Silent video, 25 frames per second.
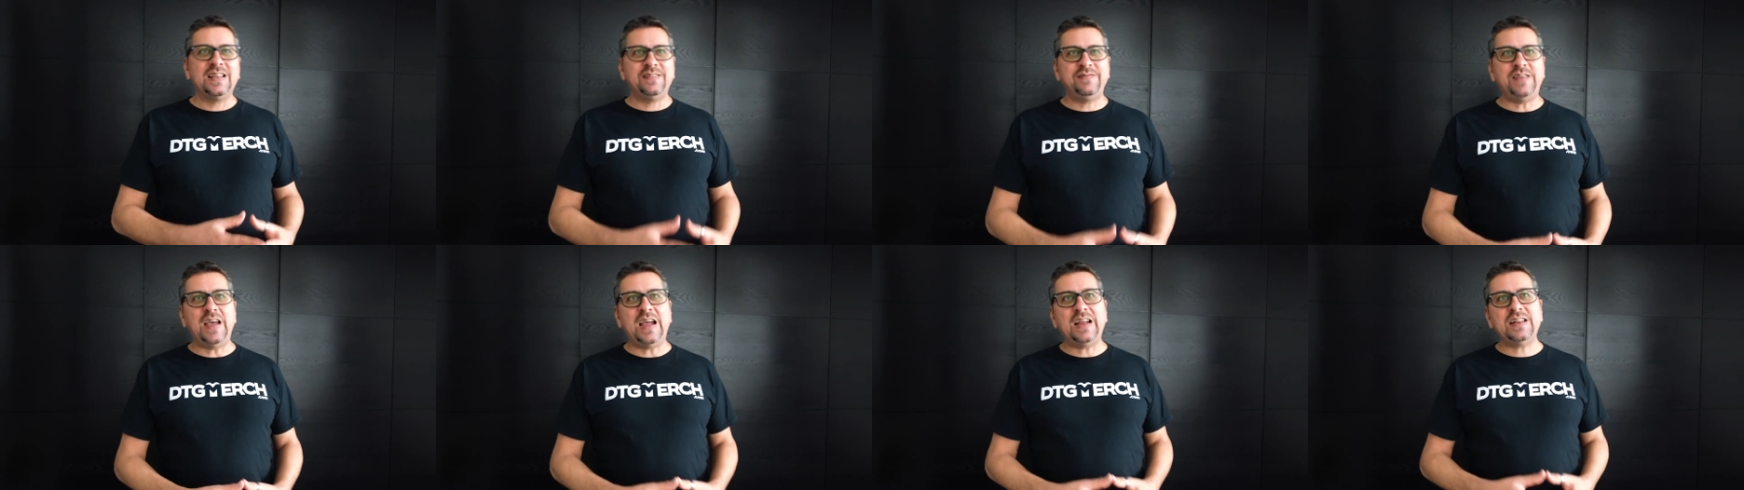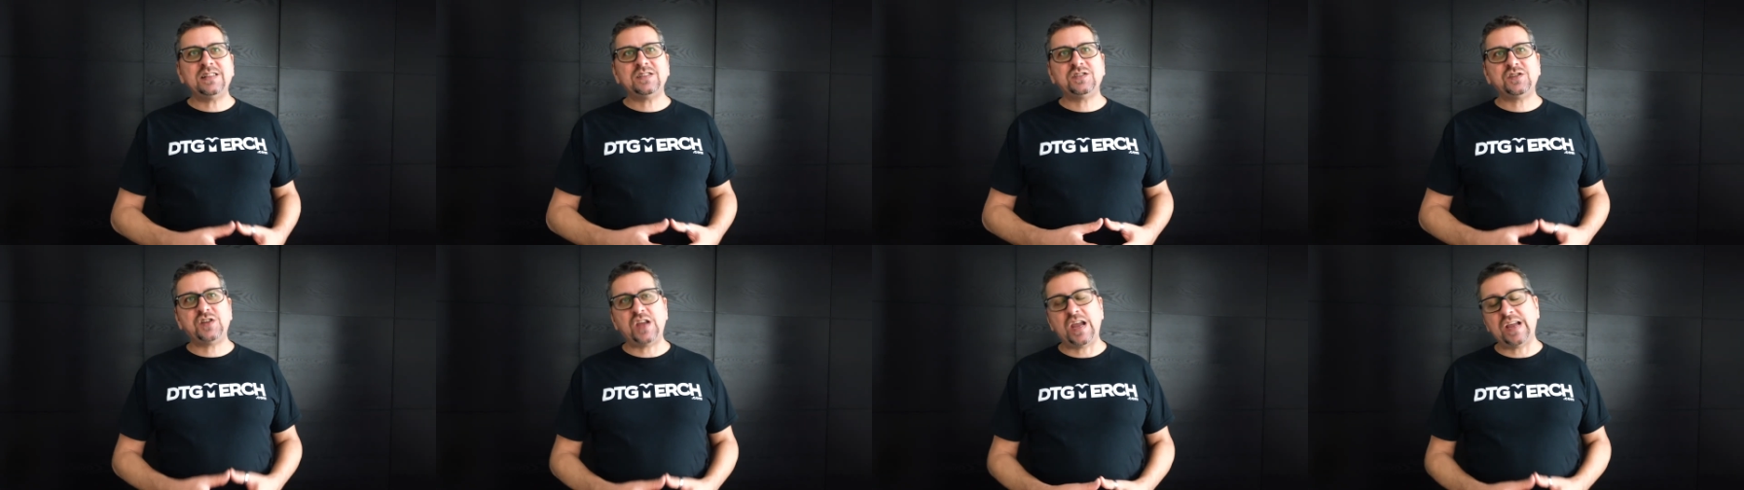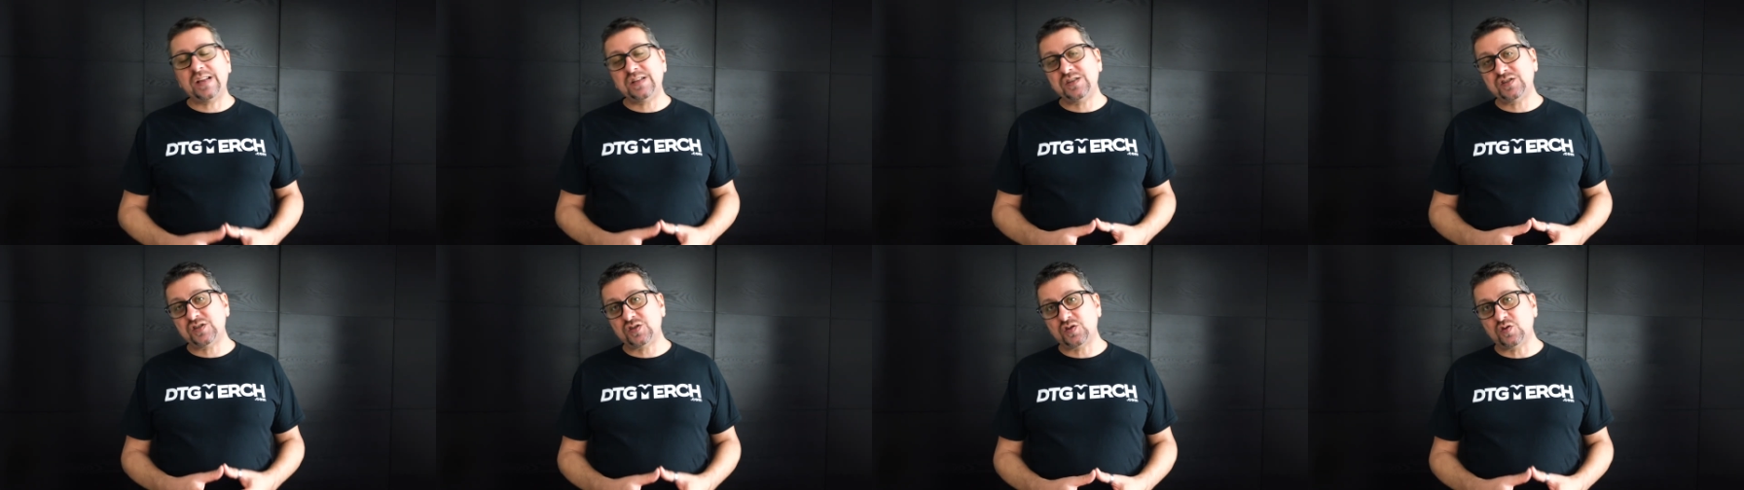then
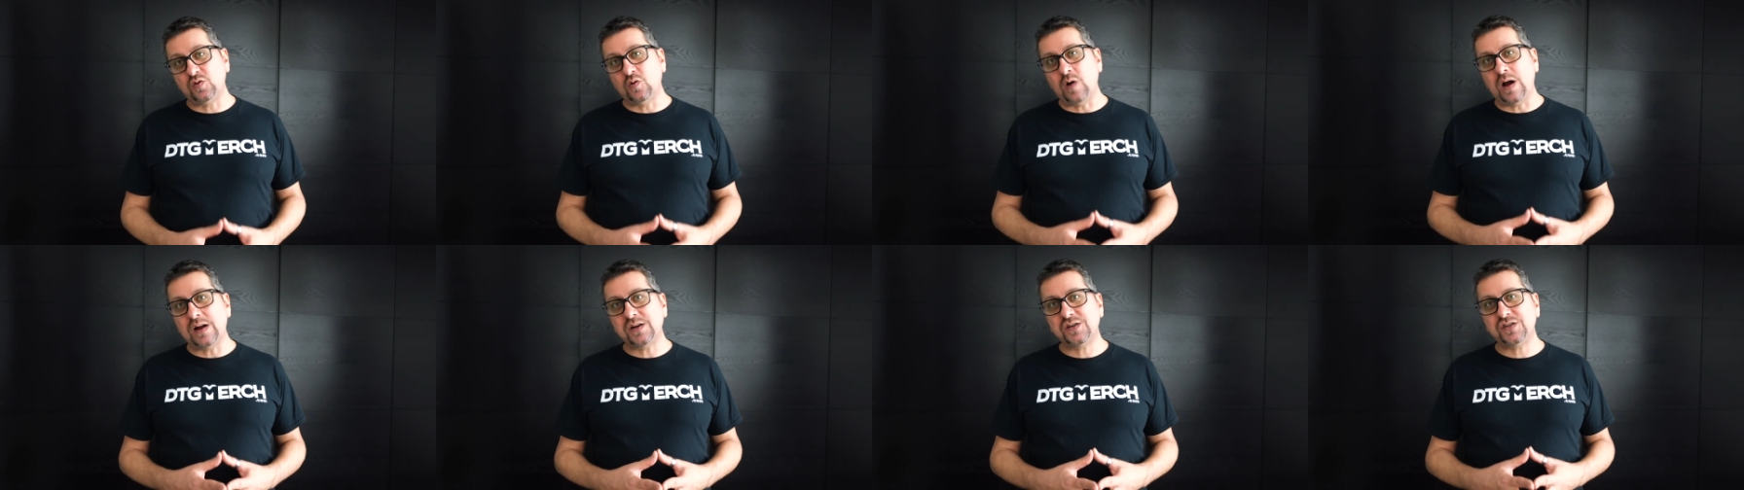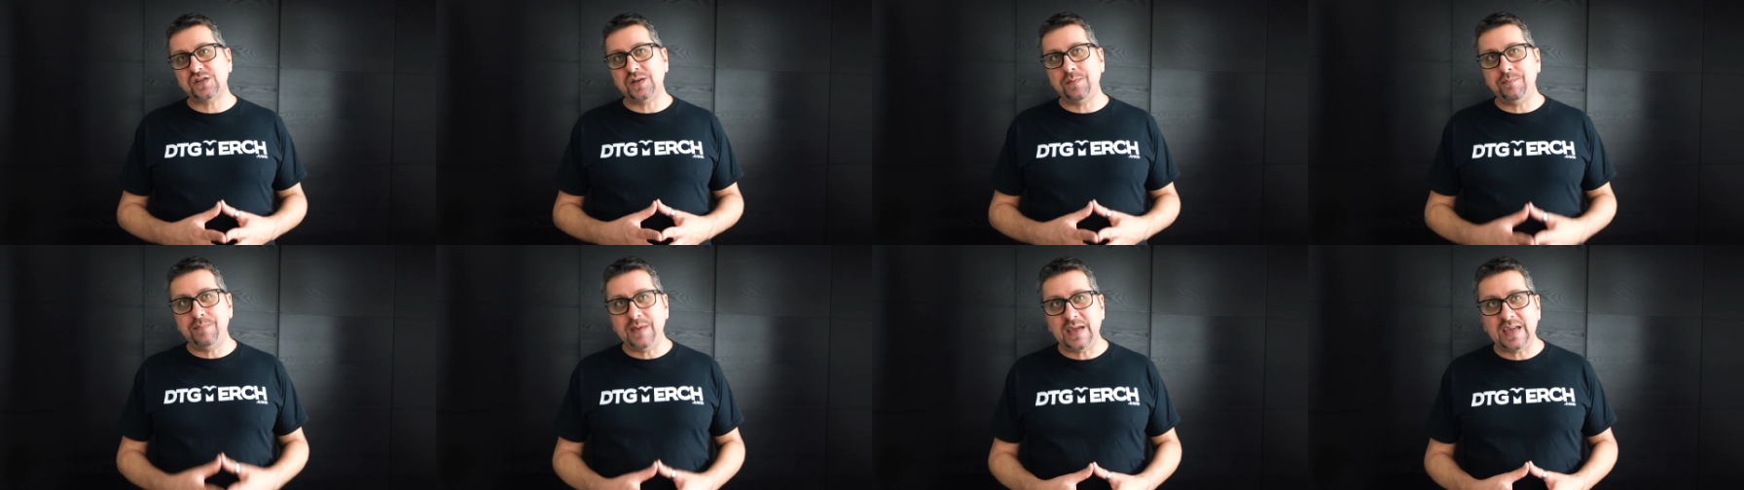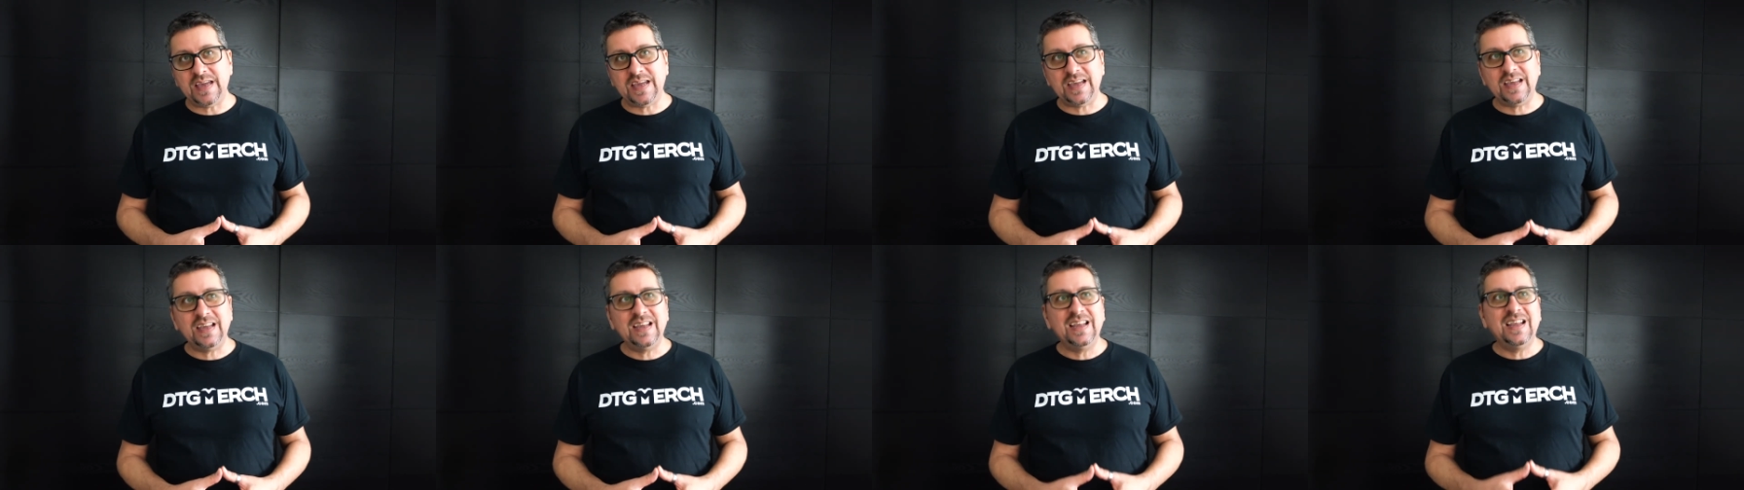change to R G
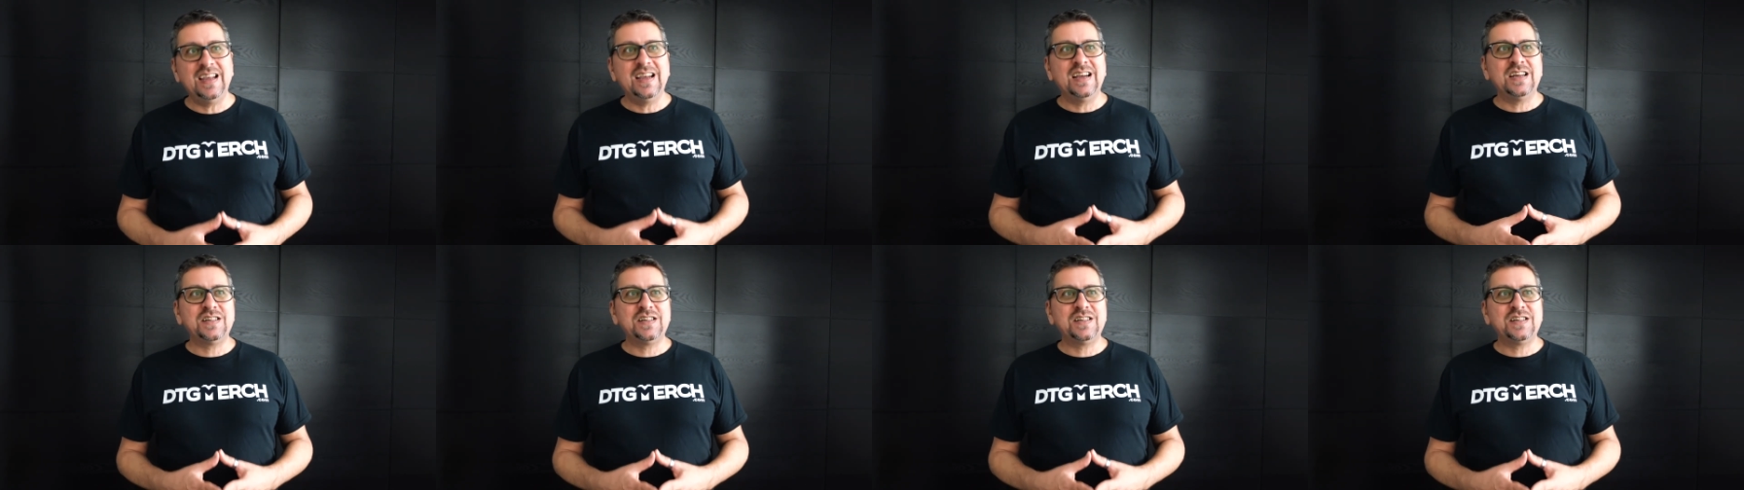B,